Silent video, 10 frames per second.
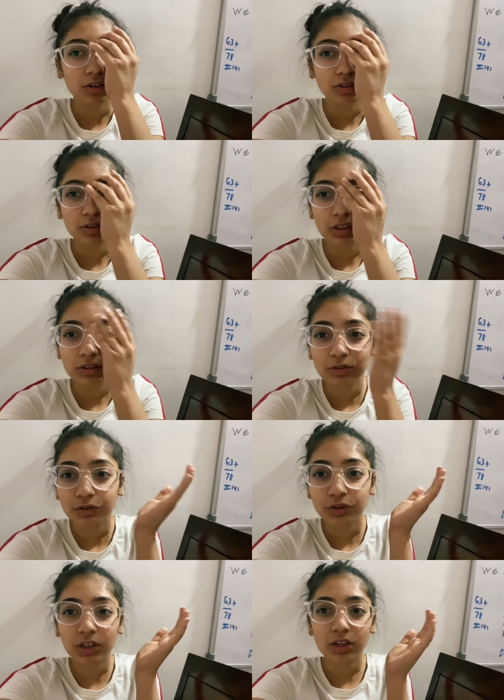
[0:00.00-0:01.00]
also i don't know if
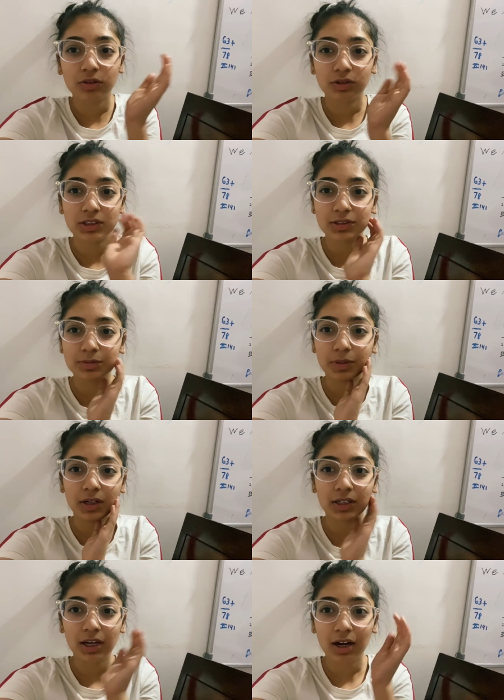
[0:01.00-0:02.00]
you can notice
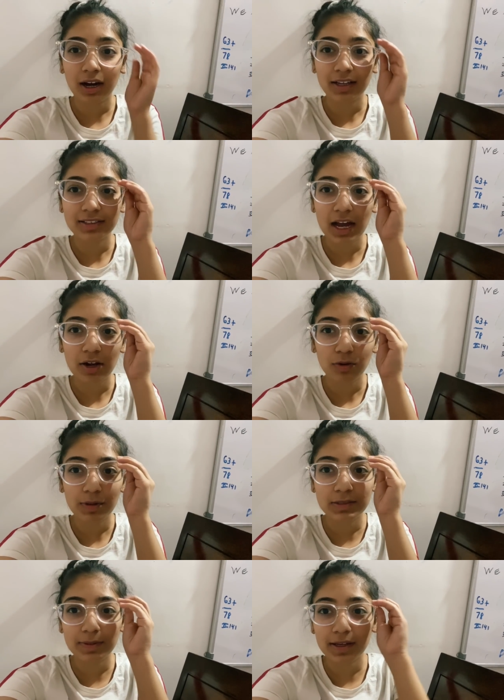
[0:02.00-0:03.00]
but yeah i sat on my
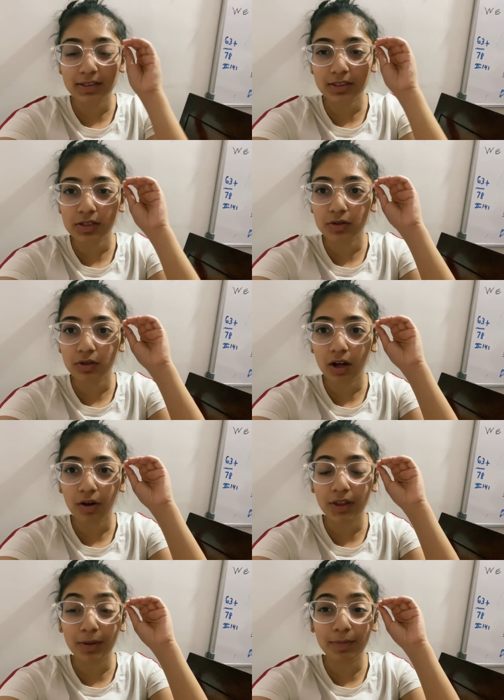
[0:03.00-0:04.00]
specs so now
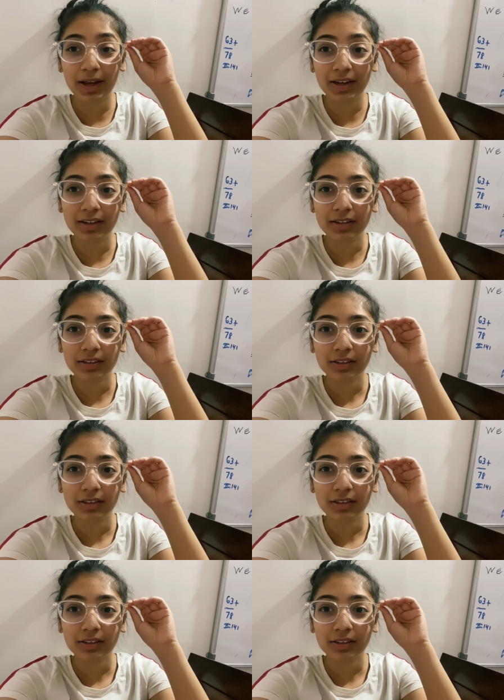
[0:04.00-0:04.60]
they're bent